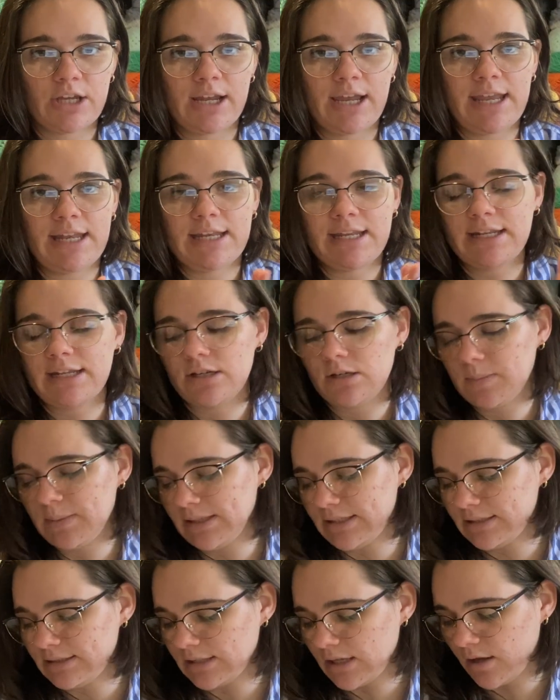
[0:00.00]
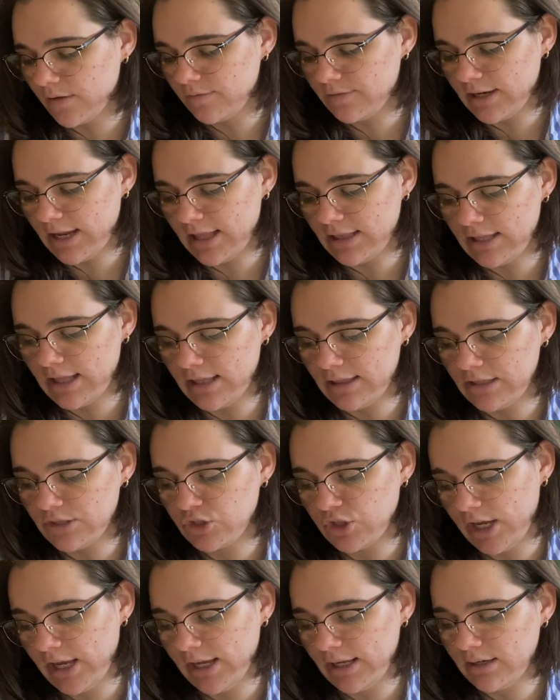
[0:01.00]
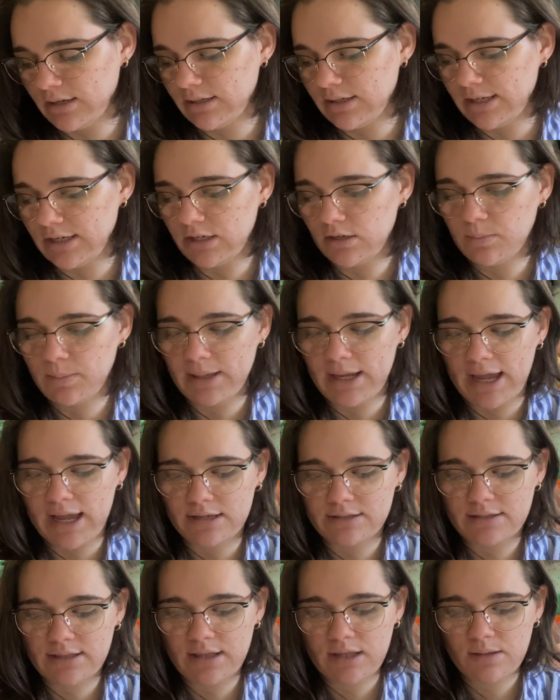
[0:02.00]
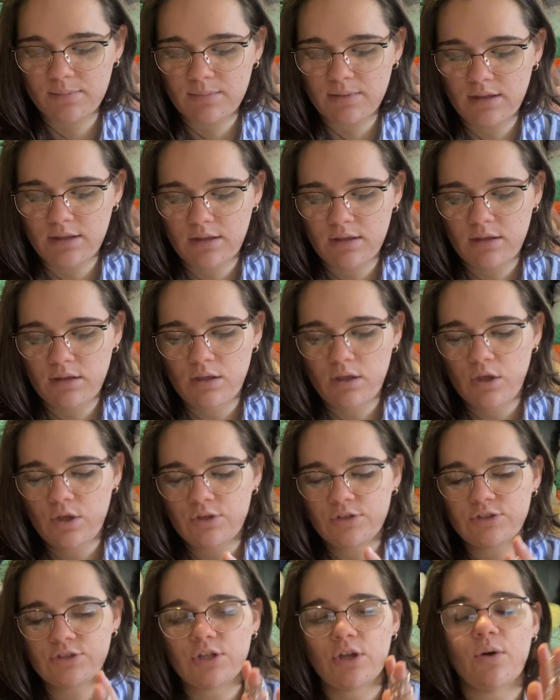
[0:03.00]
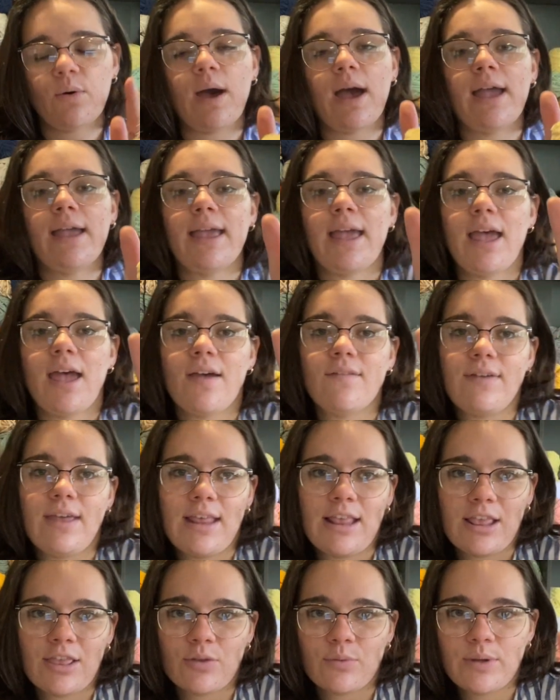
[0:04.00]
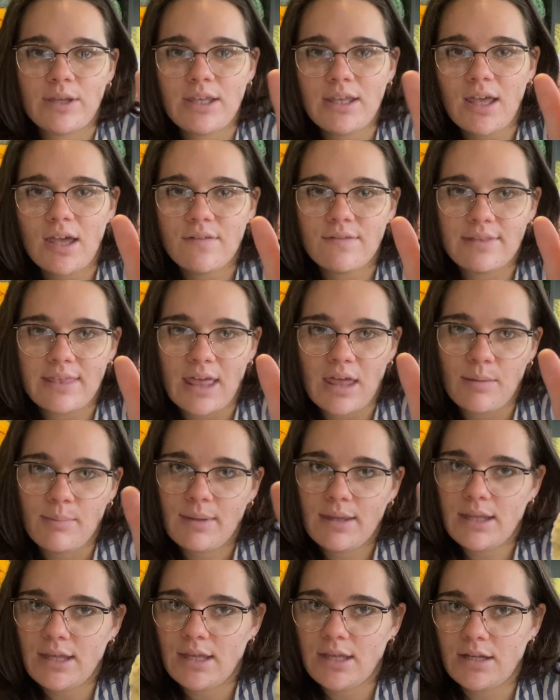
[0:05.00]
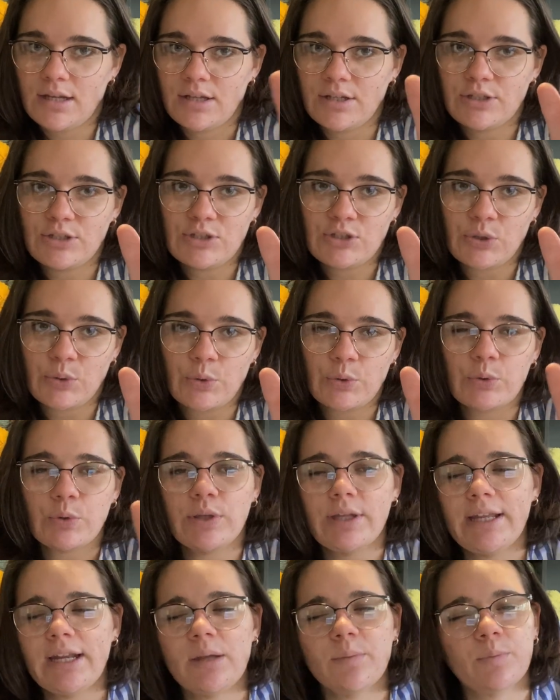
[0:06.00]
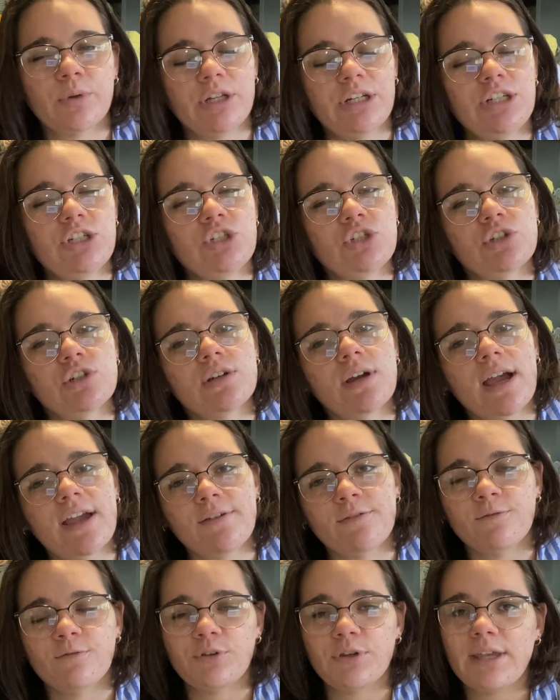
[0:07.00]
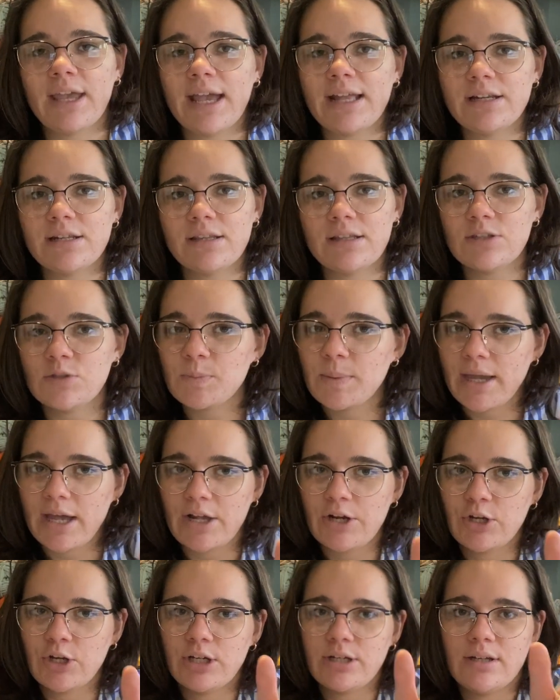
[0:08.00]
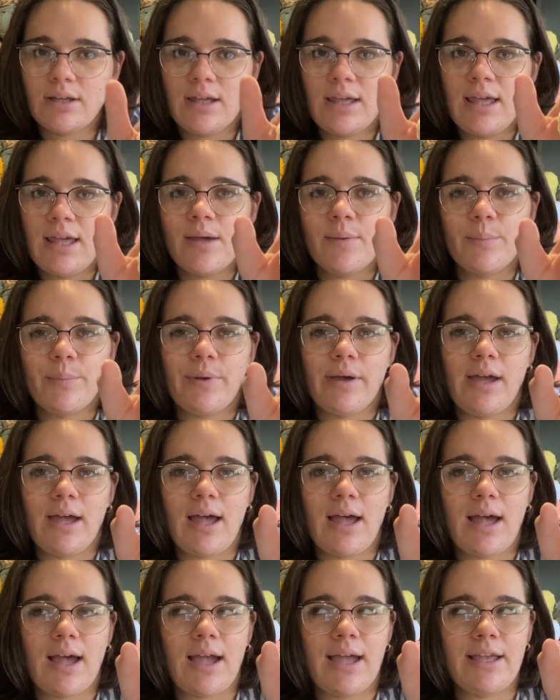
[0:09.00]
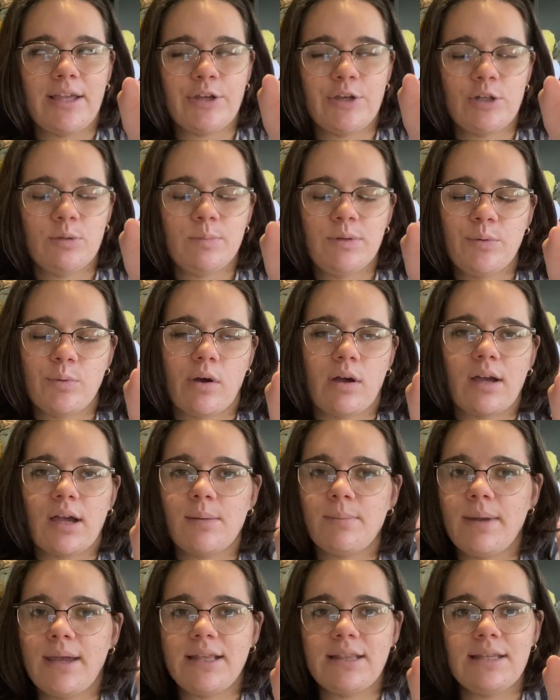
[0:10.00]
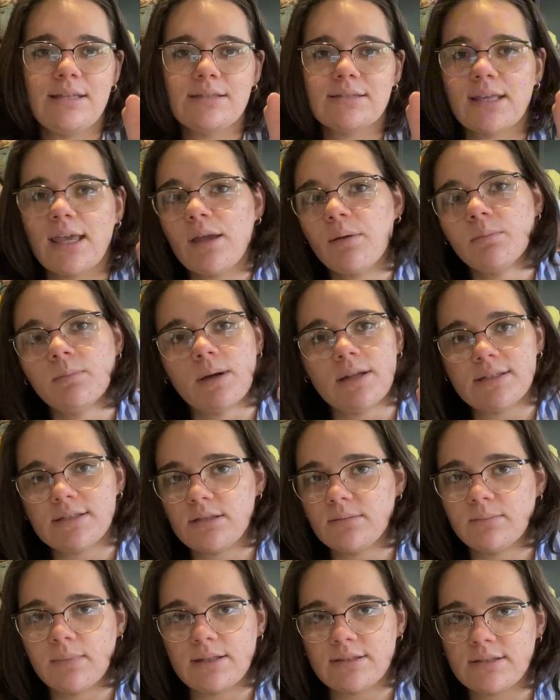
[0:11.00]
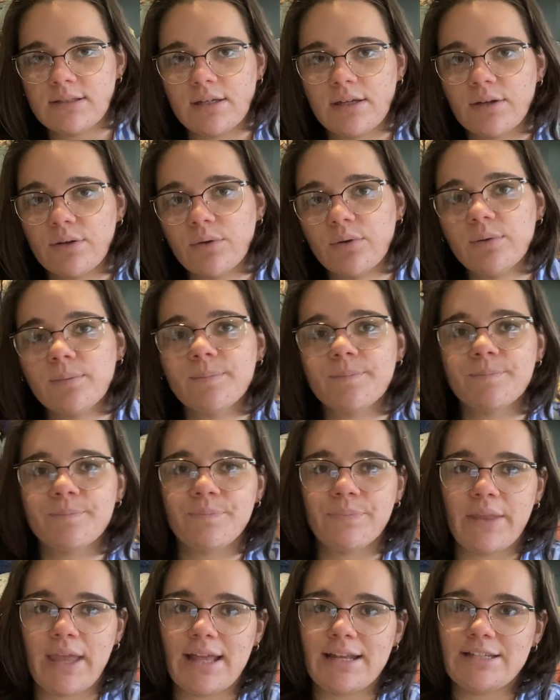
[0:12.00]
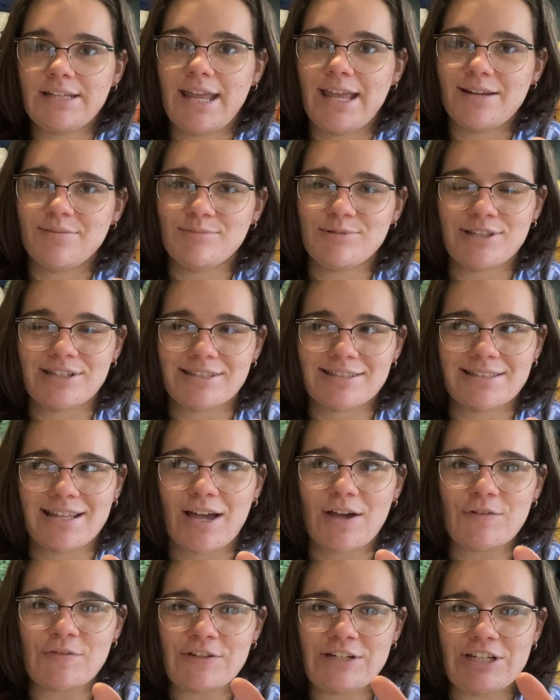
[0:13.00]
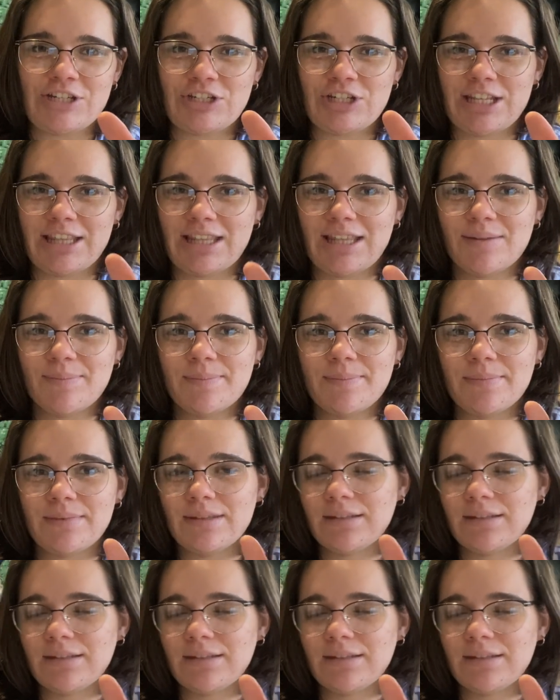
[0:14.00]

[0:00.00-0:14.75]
It needed to be stuffed, and then the chain needed to be added to them. So I have 3 of them in total, and I'm pretty sure I freehanded this pattern, but I could be wrong. I made these like months and months ago, and just now finishing them.